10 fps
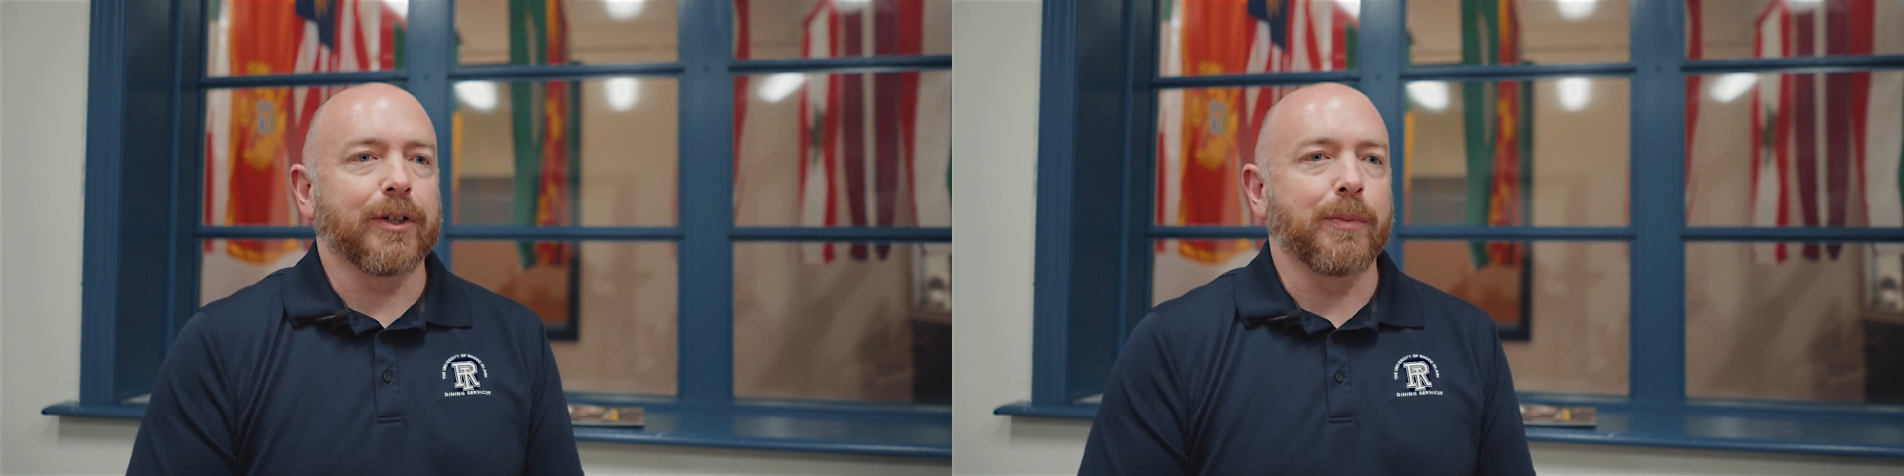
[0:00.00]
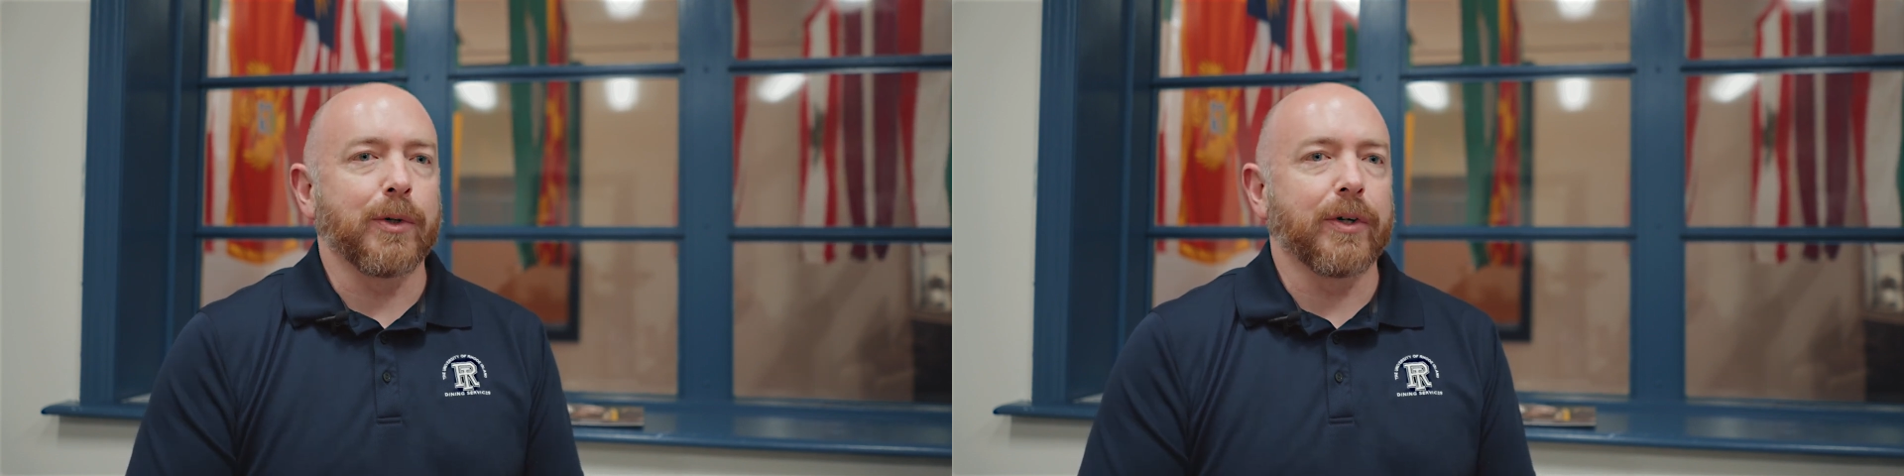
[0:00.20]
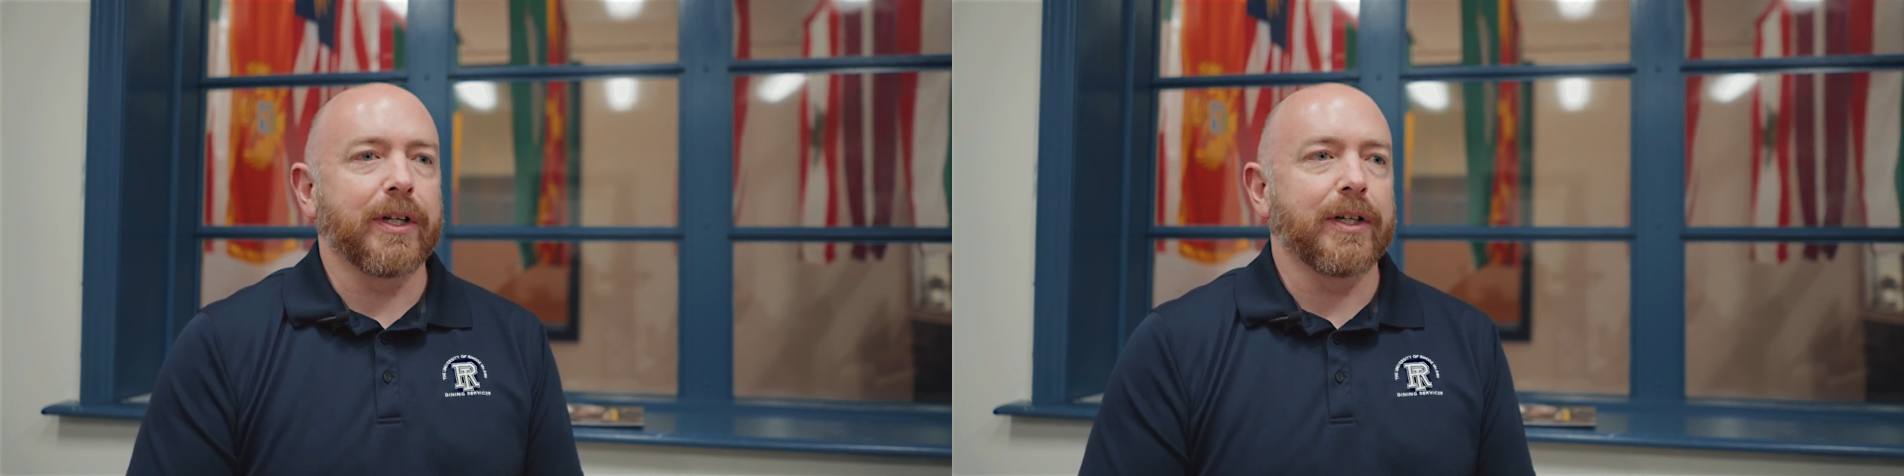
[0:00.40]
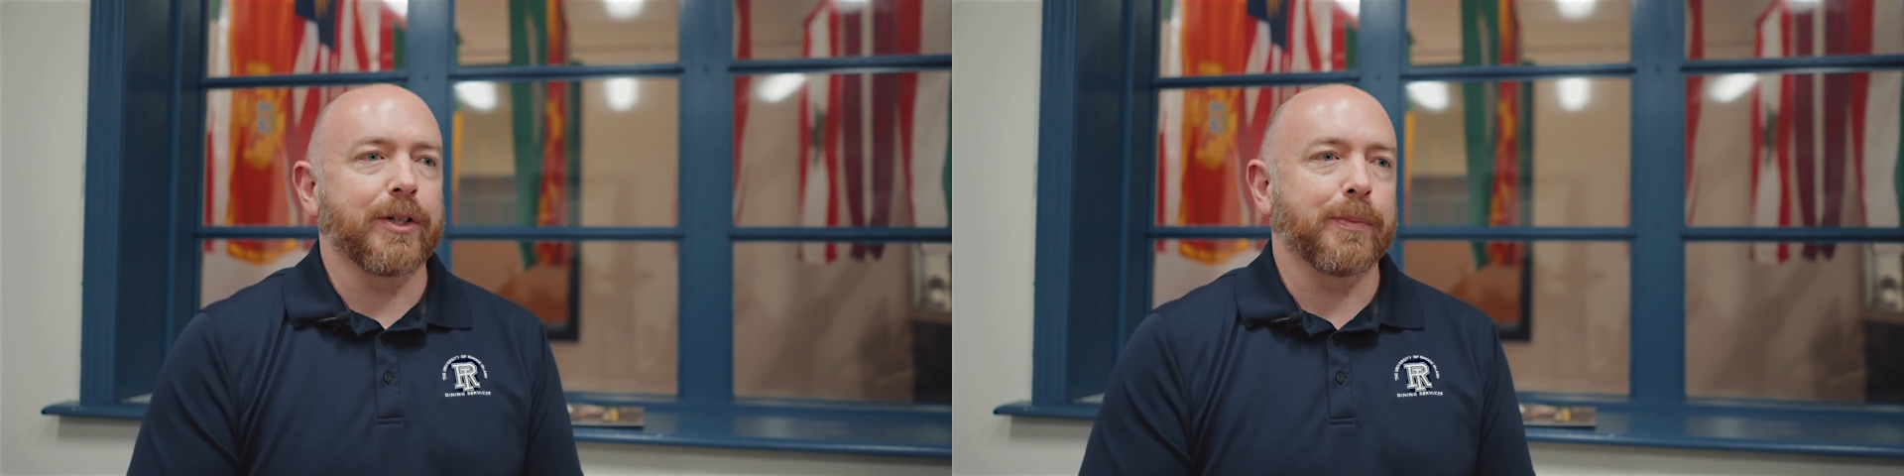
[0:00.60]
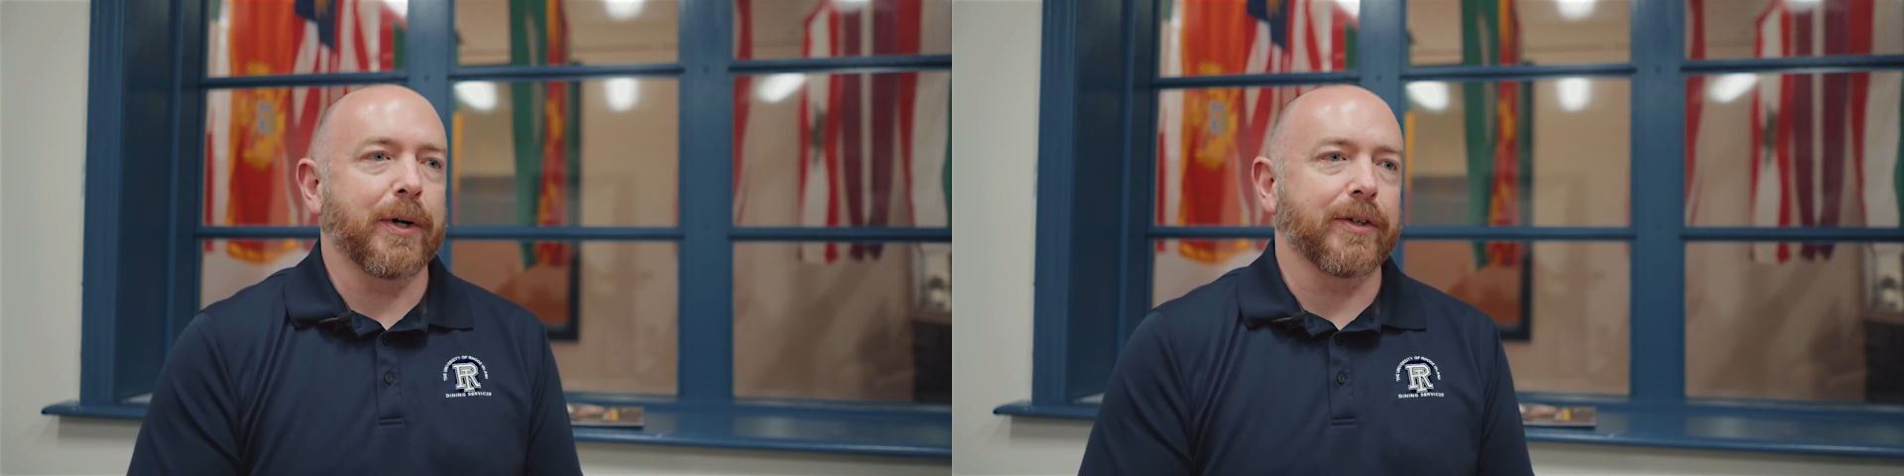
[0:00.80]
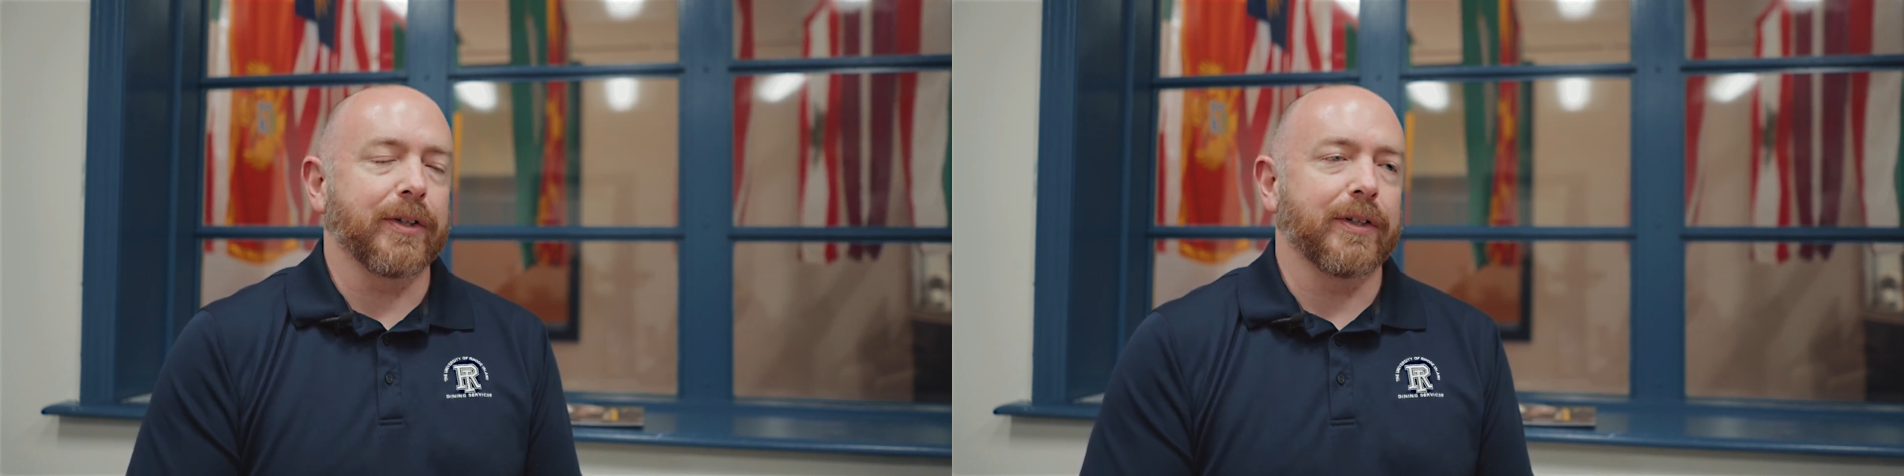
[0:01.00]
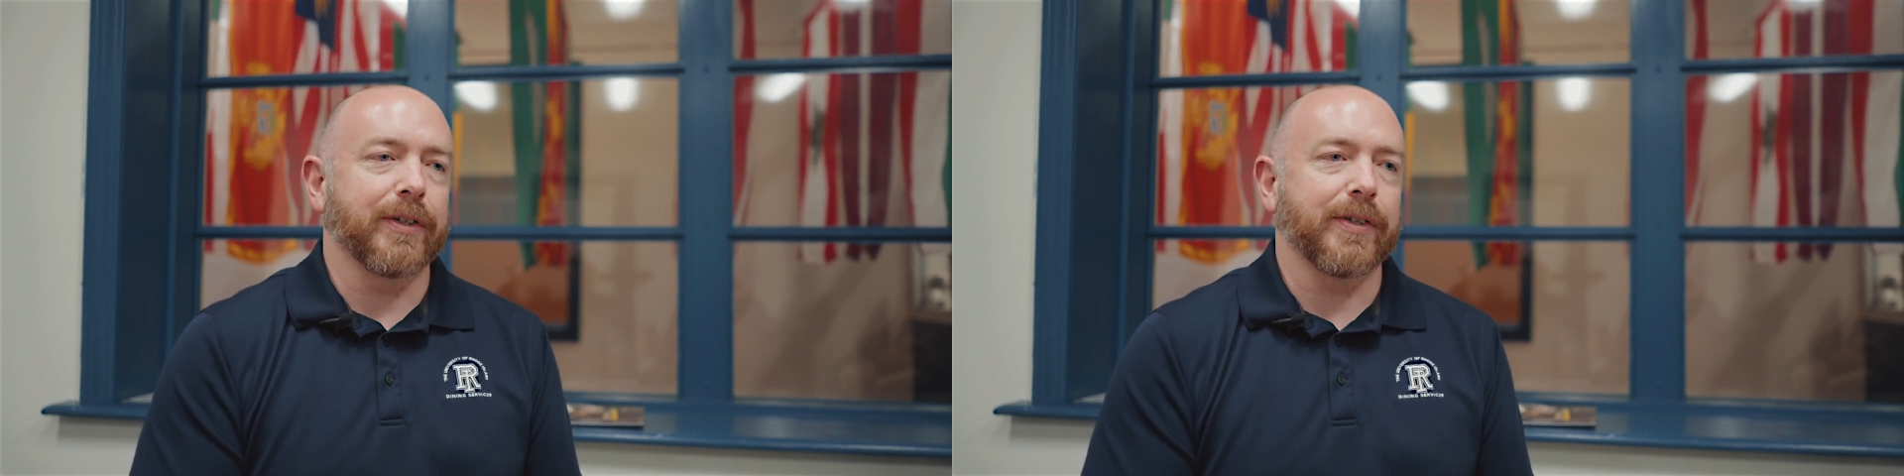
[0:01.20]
community, especially in the